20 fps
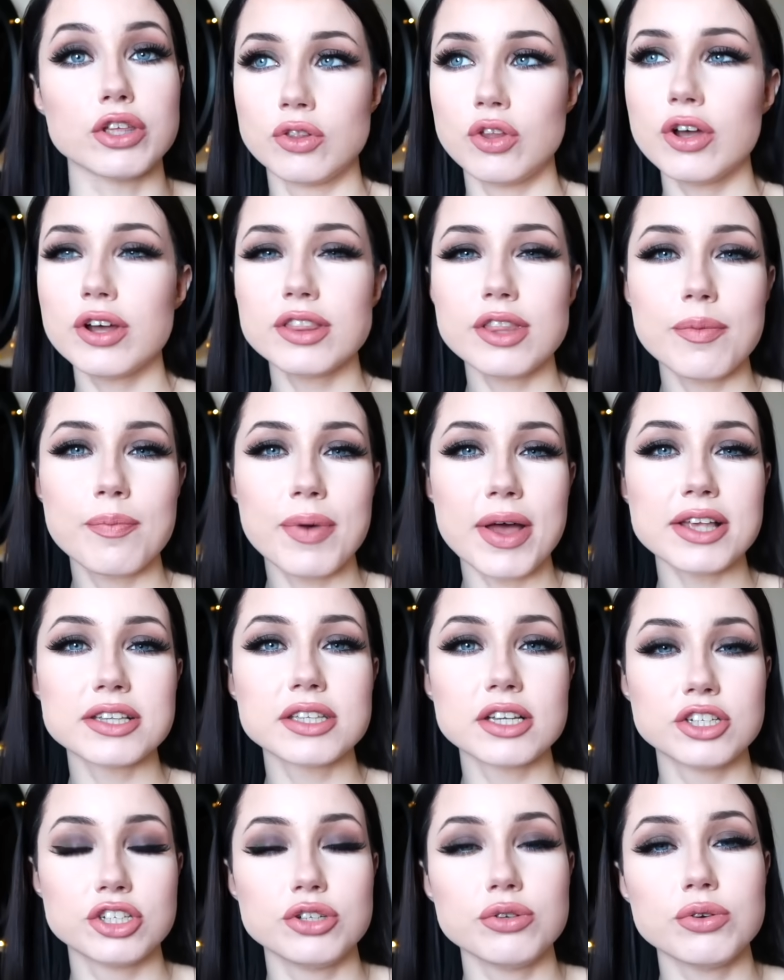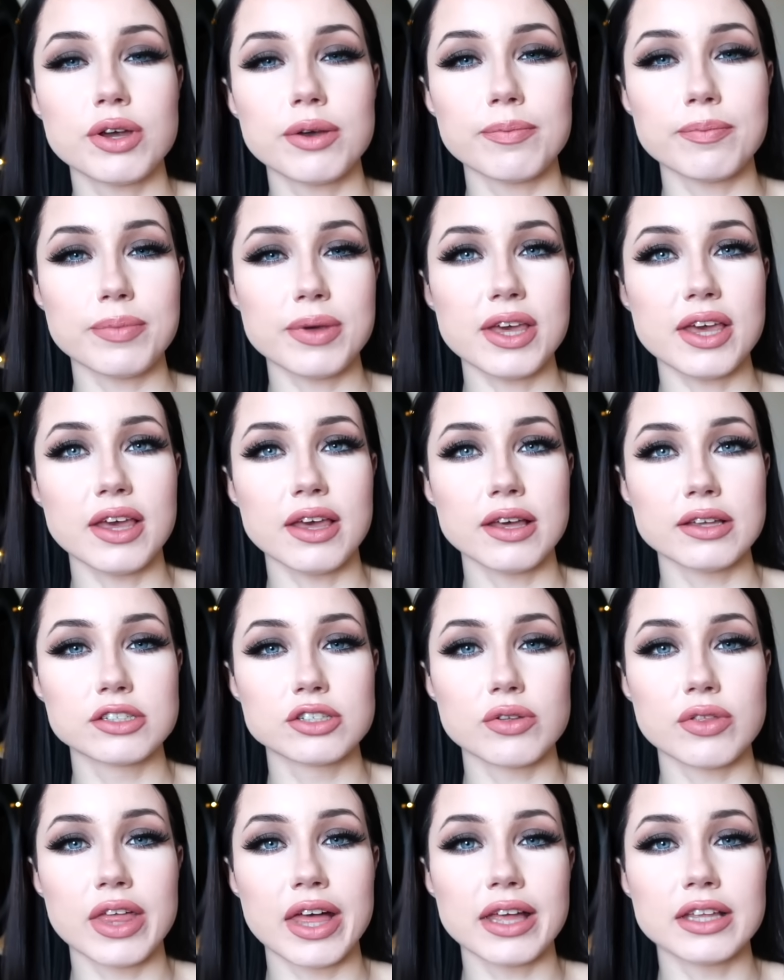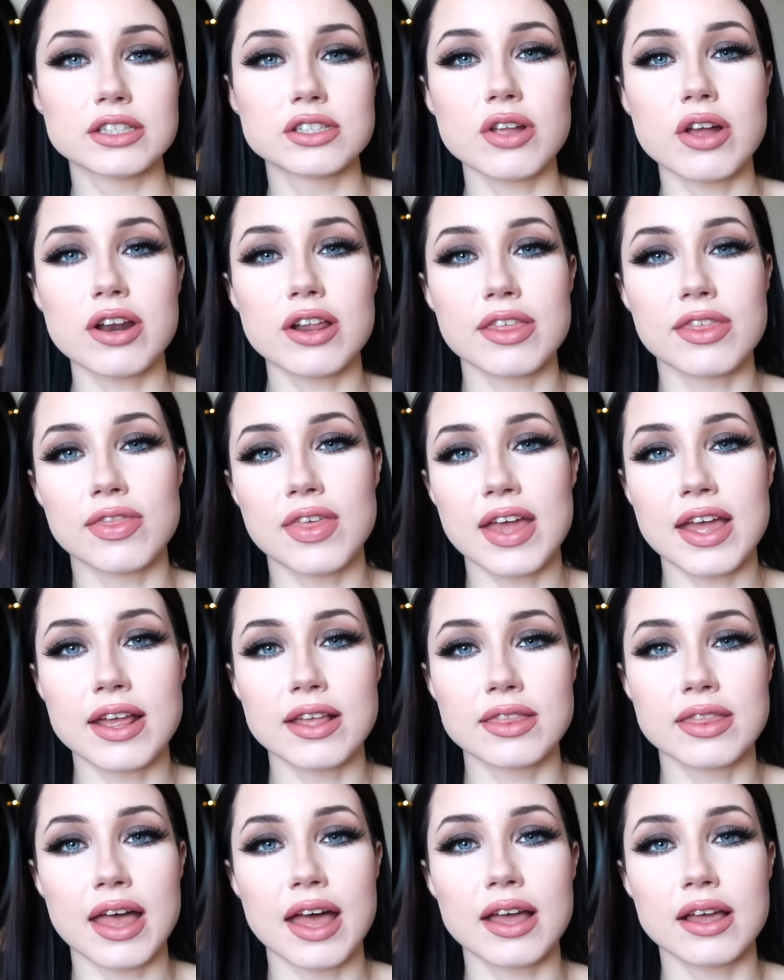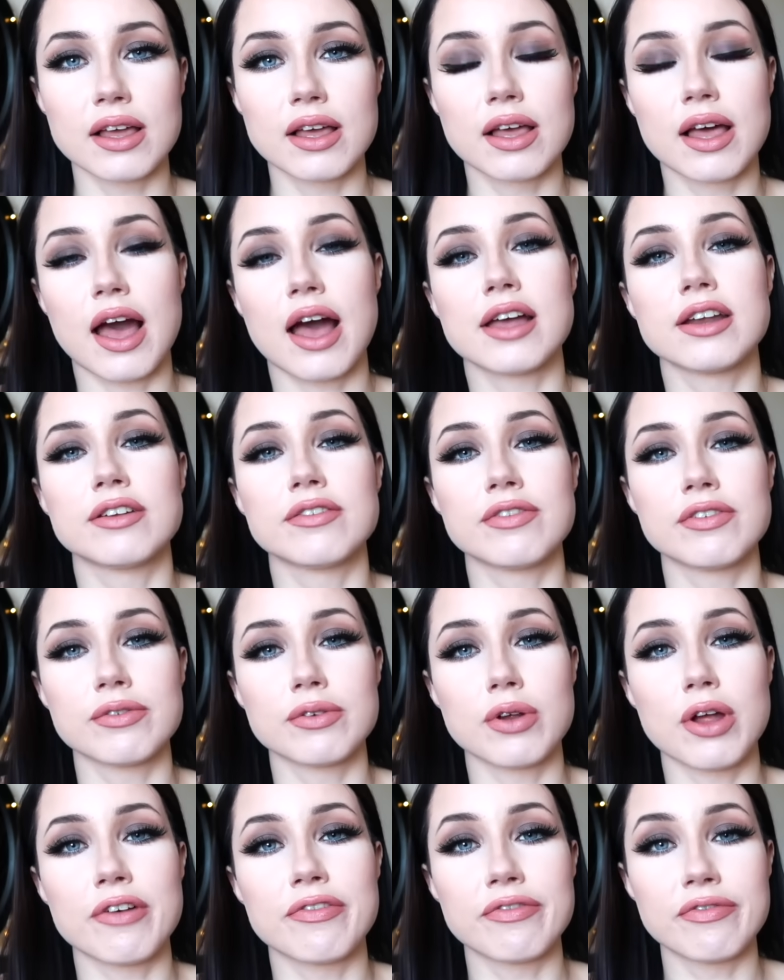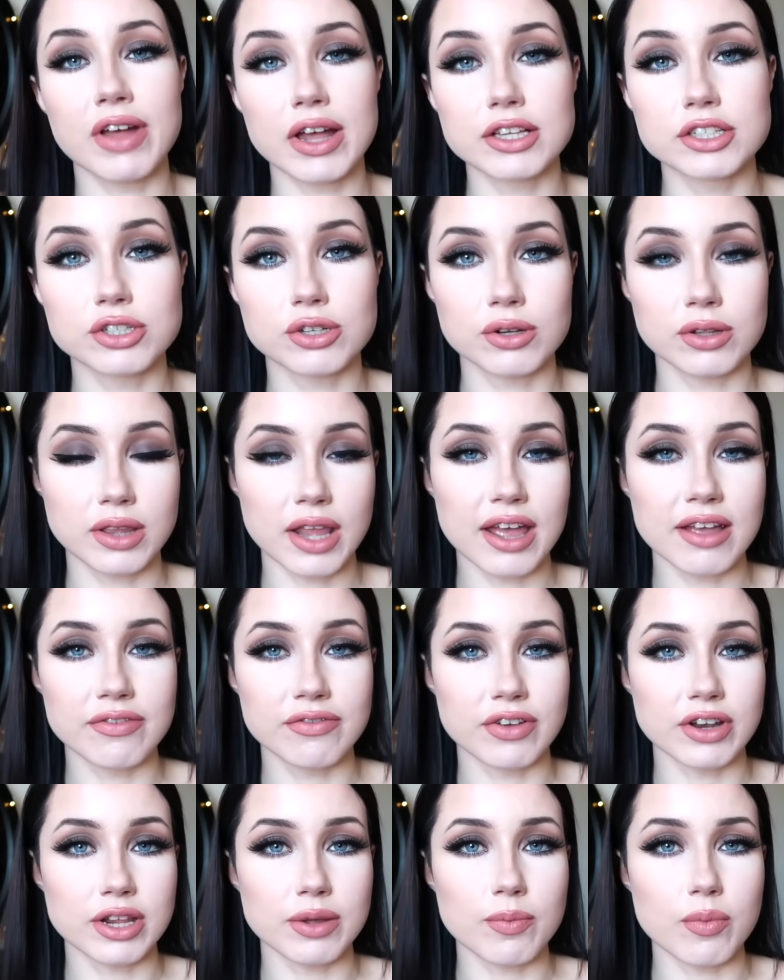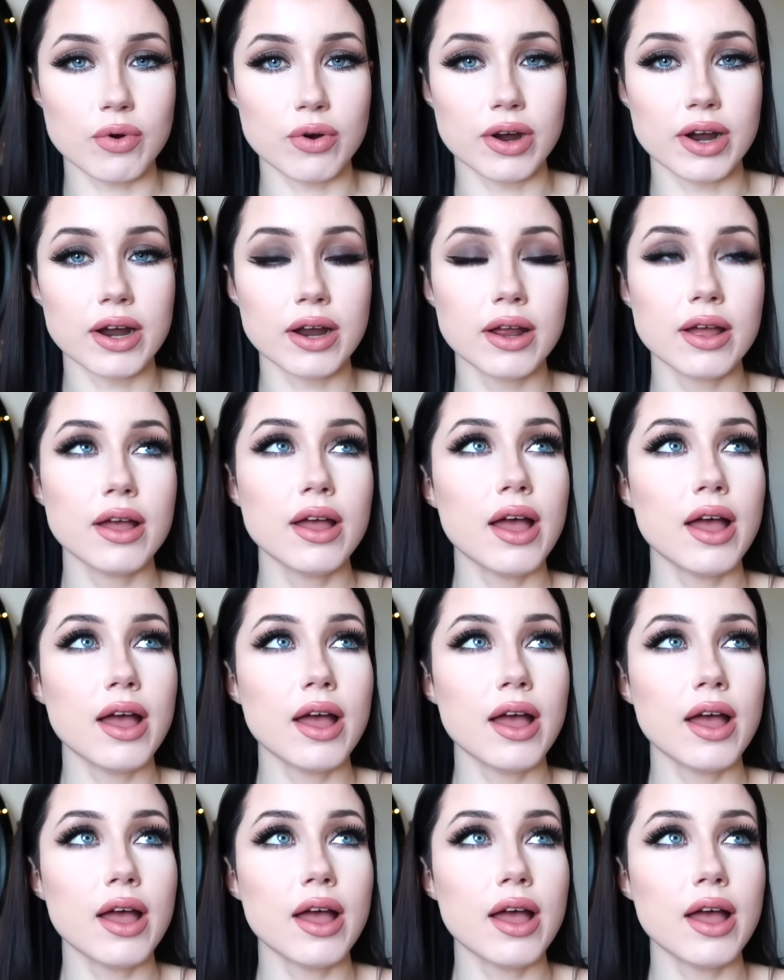Look the best that you can be so that it's not a thing that kind of affects your life anymore.